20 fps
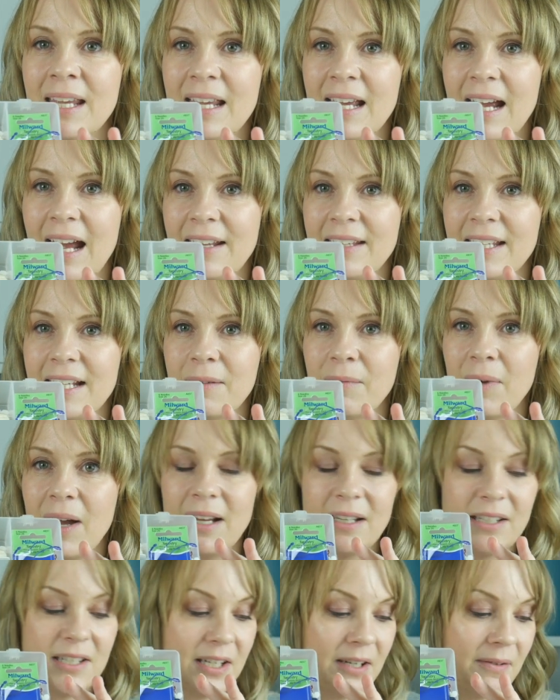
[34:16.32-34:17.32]
I think what
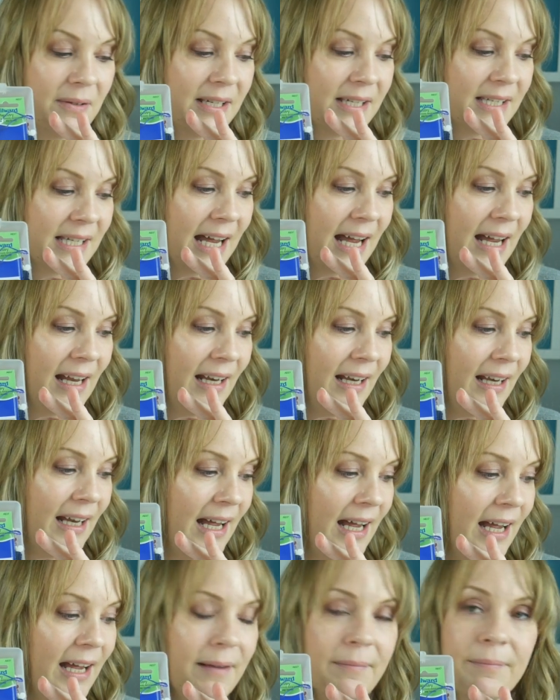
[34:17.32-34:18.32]
I'll do is
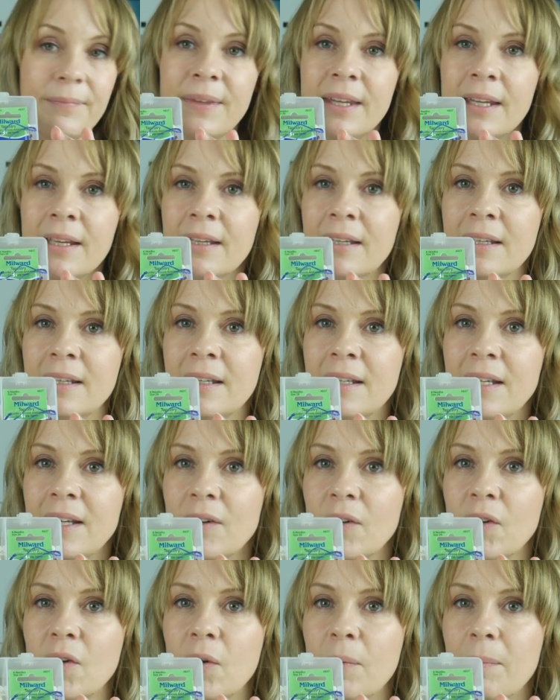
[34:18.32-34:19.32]
I'll you
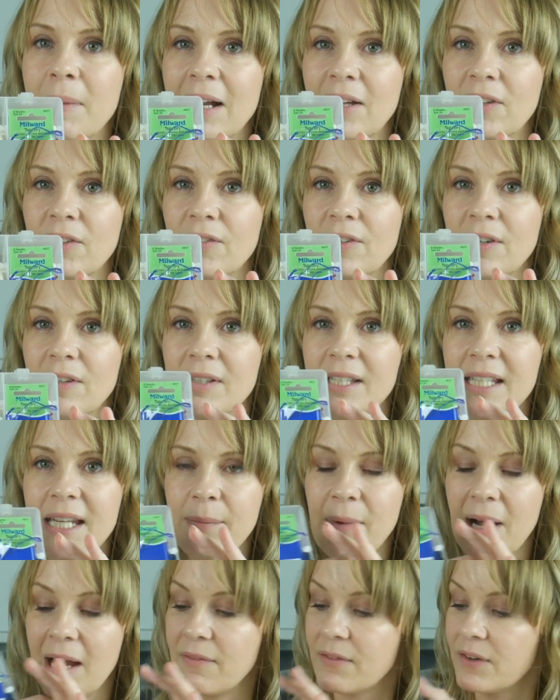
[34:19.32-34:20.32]
know, go back through, see
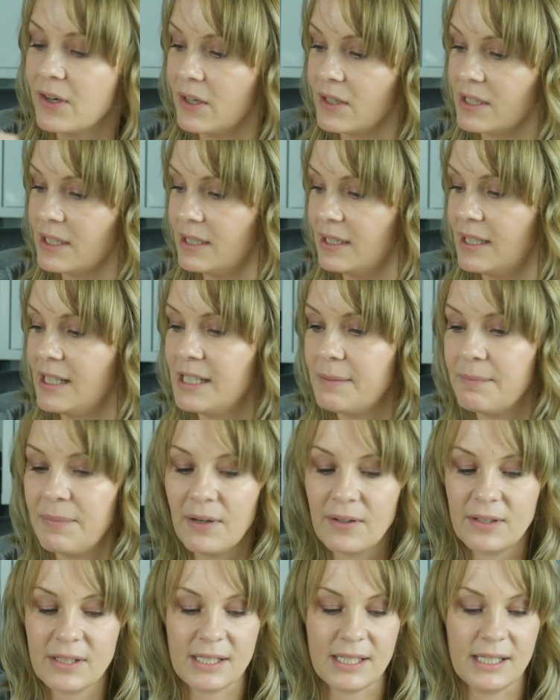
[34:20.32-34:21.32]
what I've got in these
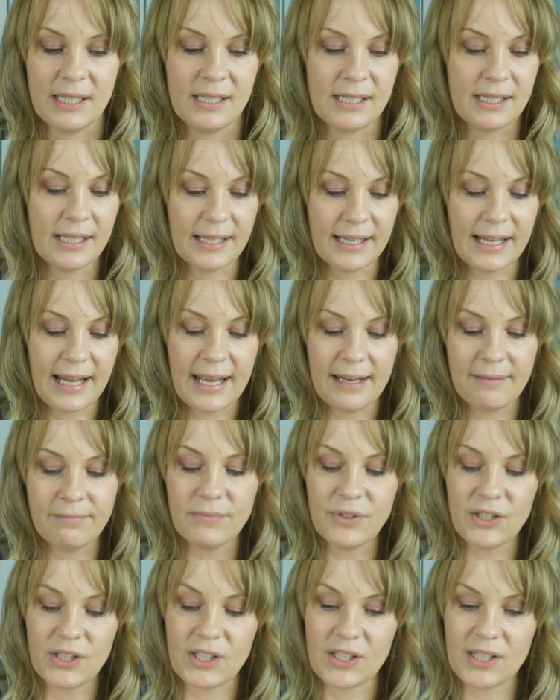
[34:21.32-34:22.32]
boxes, and then
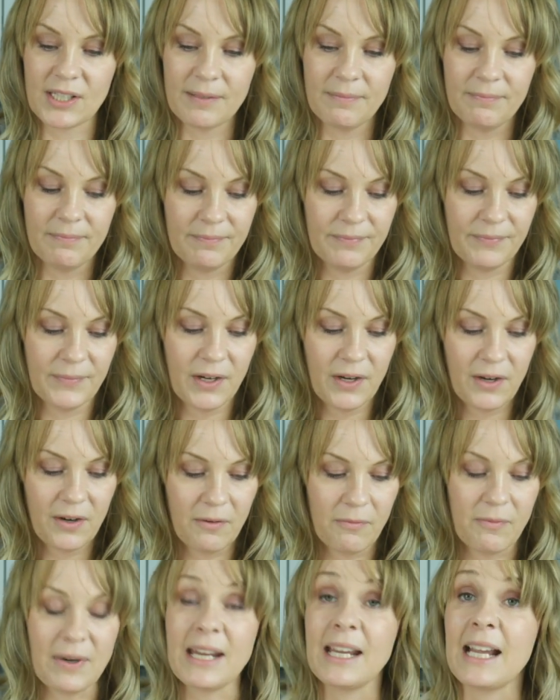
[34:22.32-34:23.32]
just
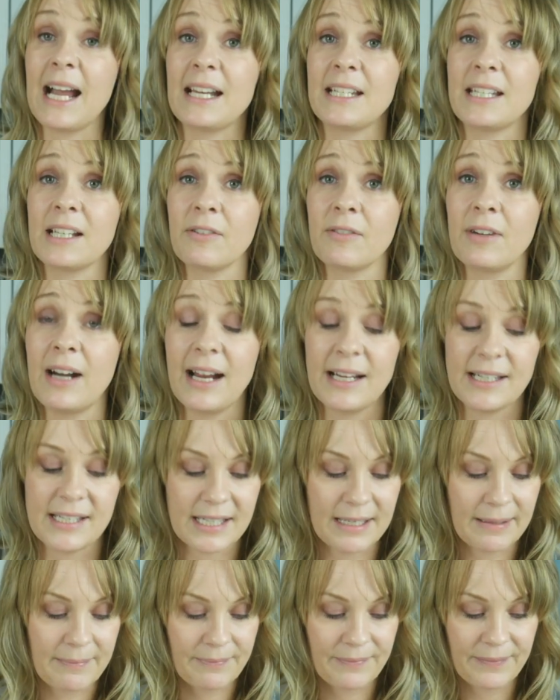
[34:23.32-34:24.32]
recategorise
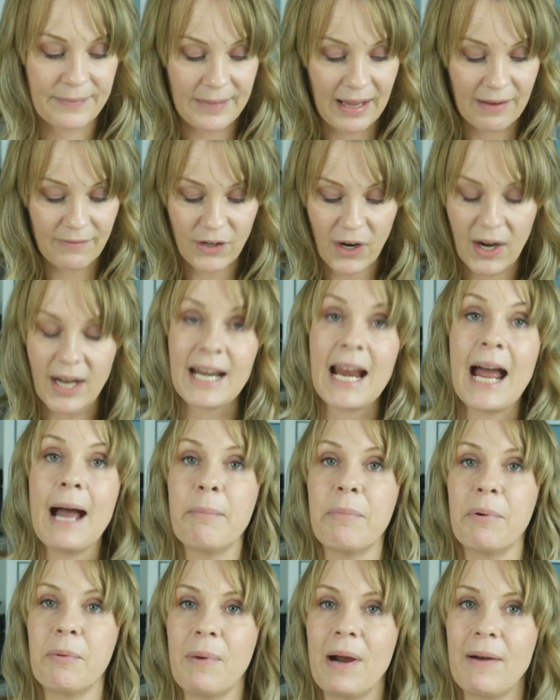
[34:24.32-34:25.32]
them. I've got an
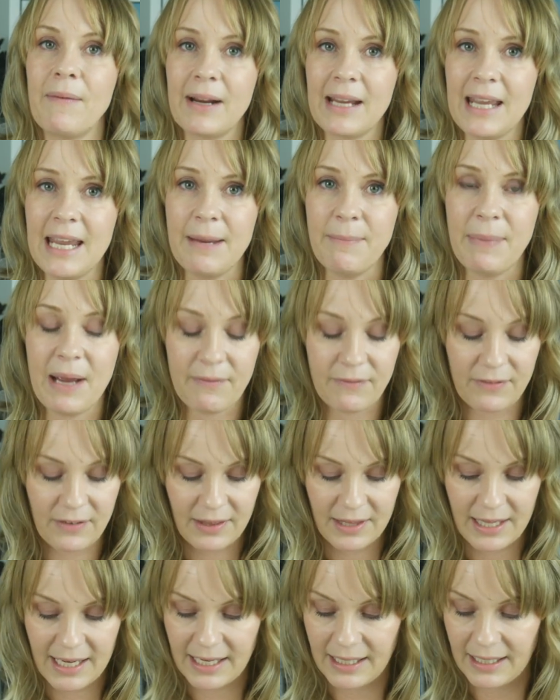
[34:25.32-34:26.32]
app where I keep
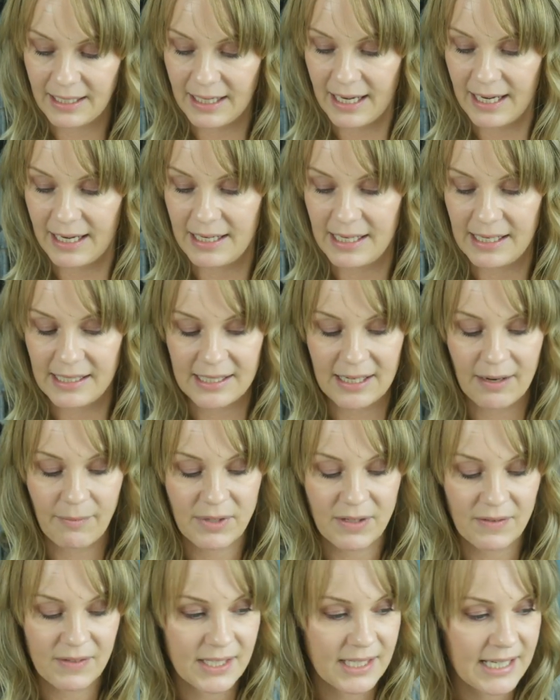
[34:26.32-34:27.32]
everything in
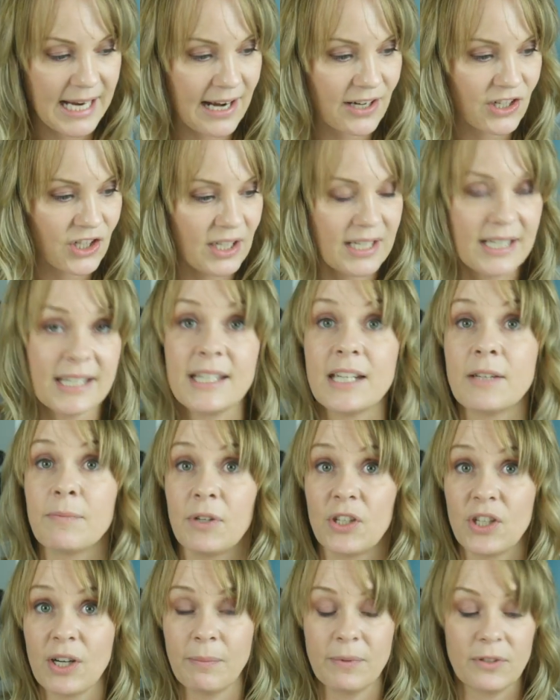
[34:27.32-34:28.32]
terms of stash listed,
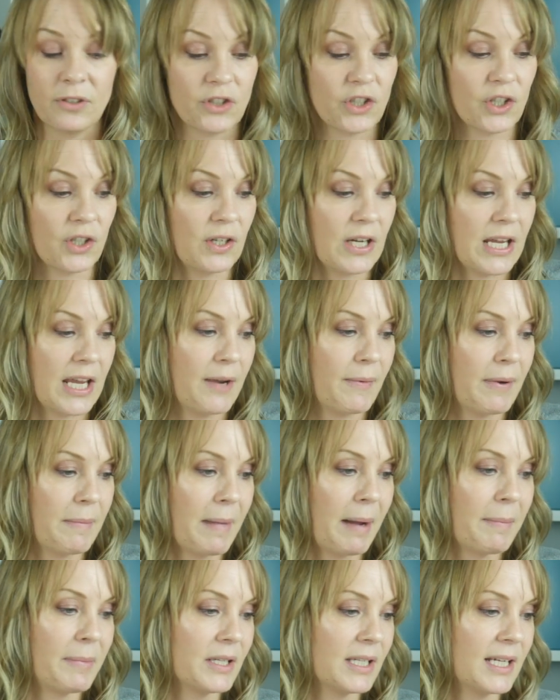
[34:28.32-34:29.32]
which I will show you in
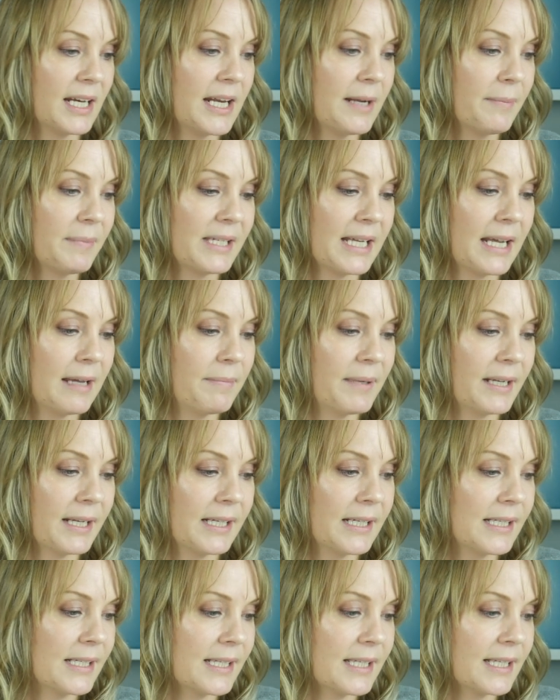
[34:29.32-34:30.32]
my monthly update,
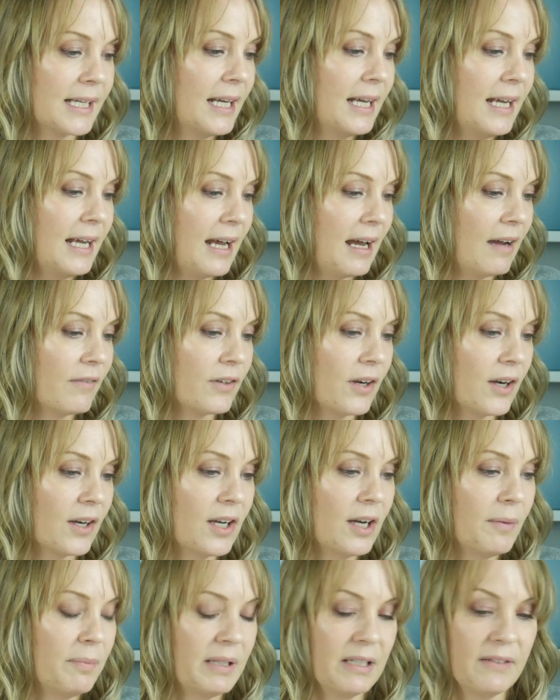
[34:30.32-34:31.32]
because I've got a
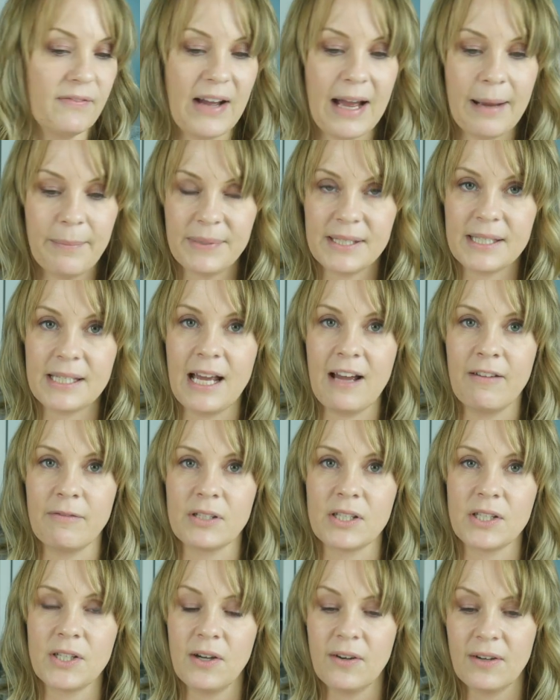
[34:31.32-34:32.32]
couple of apps that I
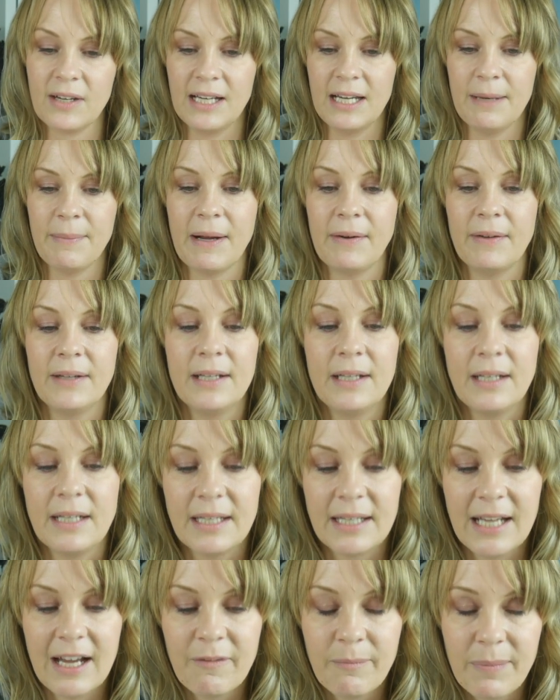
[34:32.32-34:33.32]
was talking about
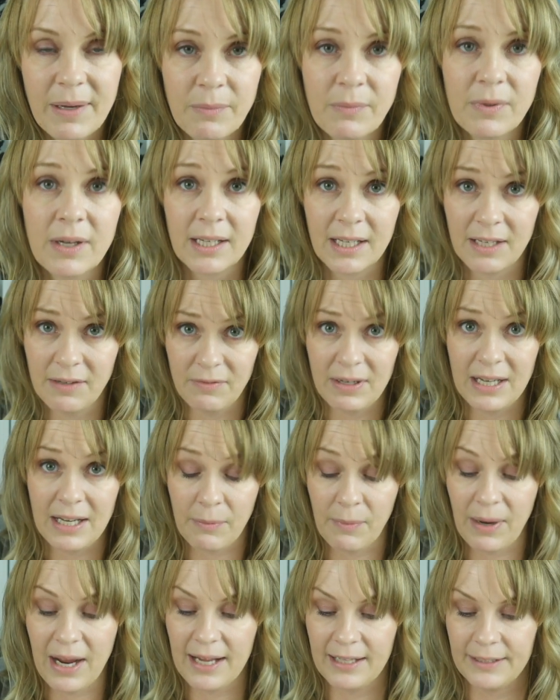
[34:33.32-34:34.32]
earlier that have been working really
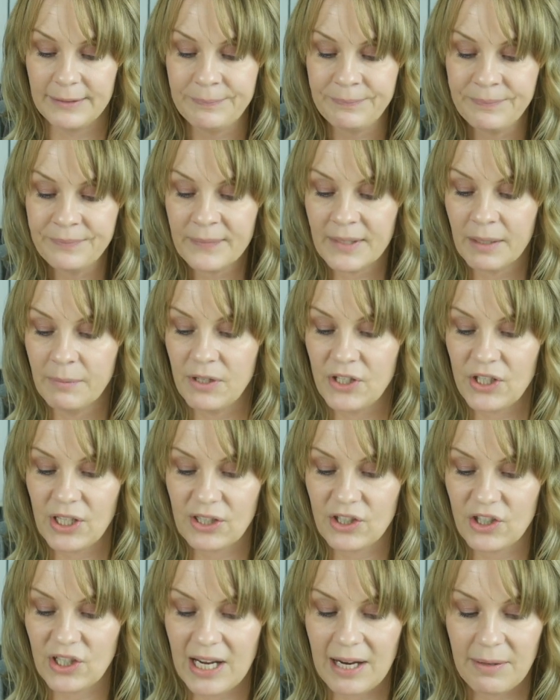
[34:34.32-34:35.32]
well, which
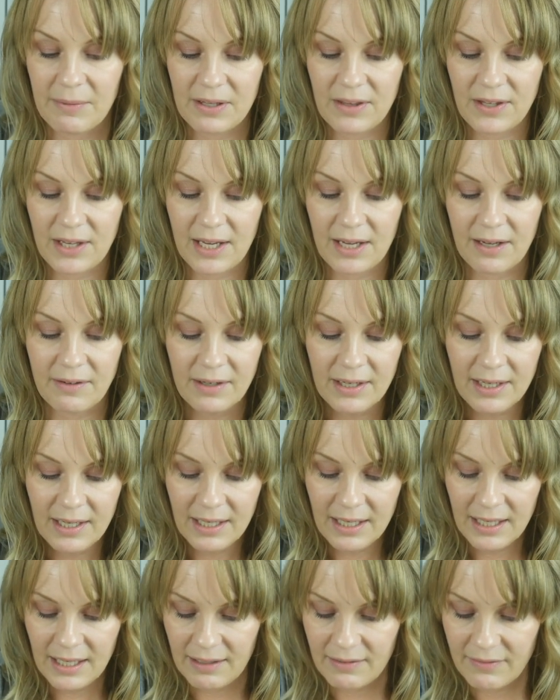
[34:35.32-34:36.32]
I'll share with you.
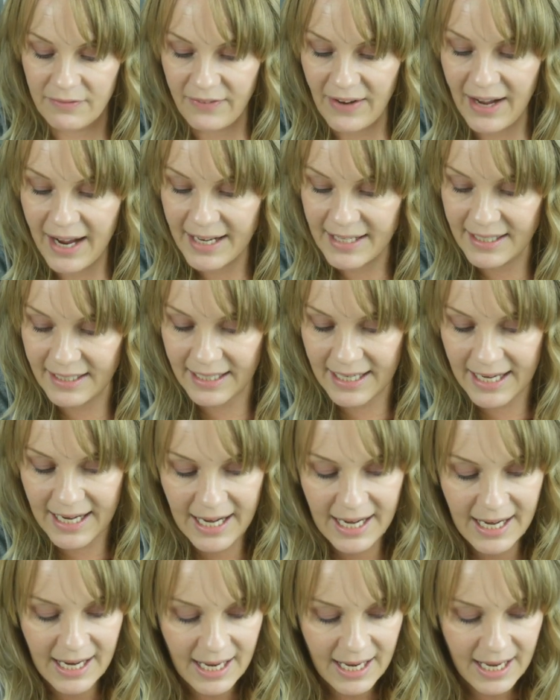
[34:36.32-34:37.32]
And
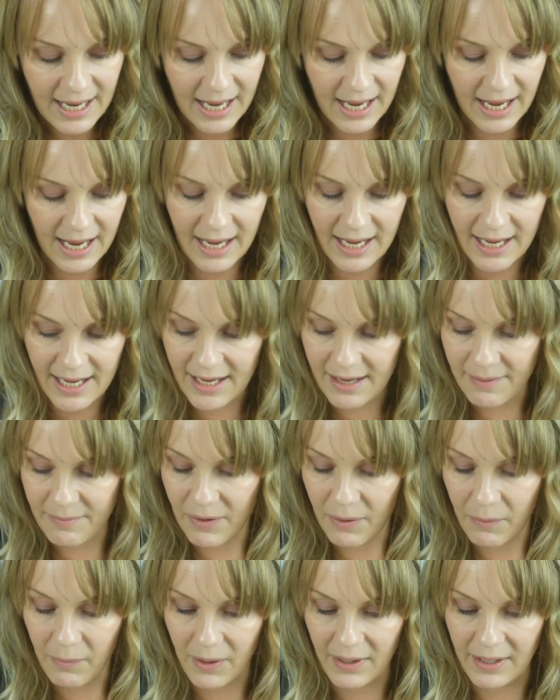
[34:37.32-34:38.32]
finally,
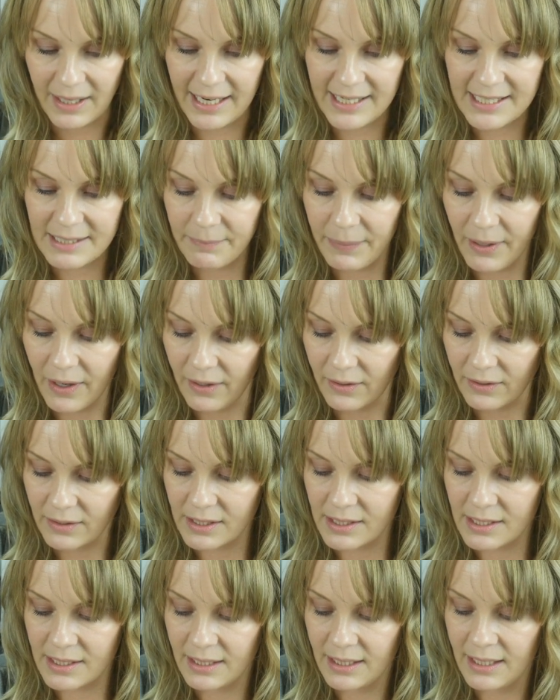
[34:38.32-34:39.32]
one last
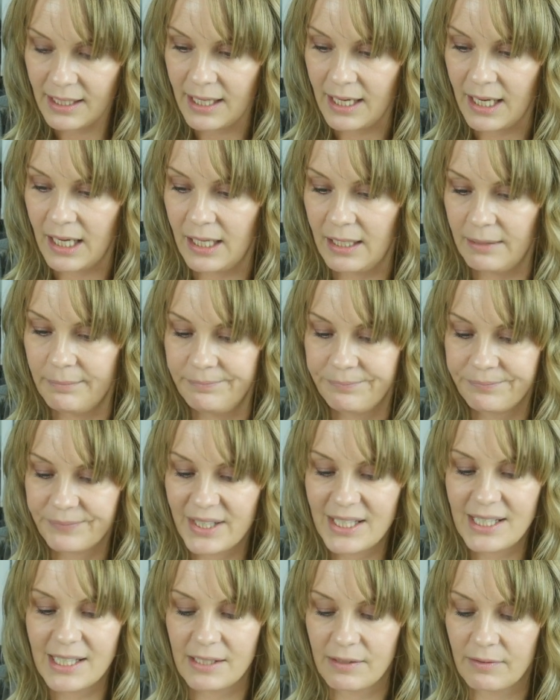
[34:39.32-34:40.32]
box.
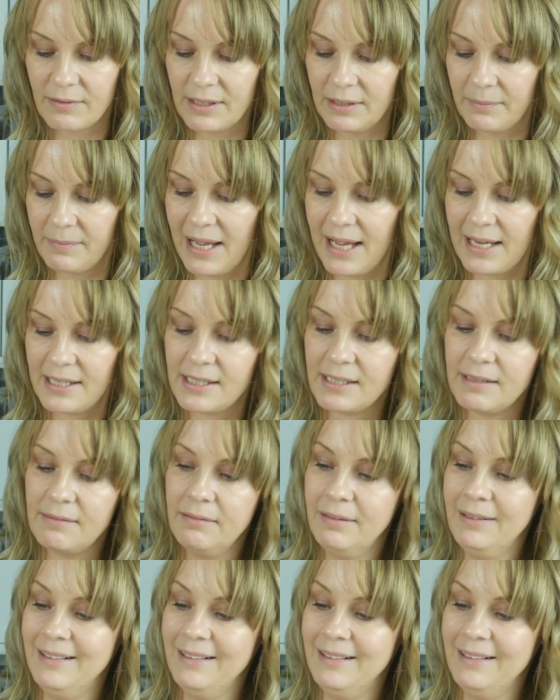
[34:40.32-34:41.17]
This is a real mess.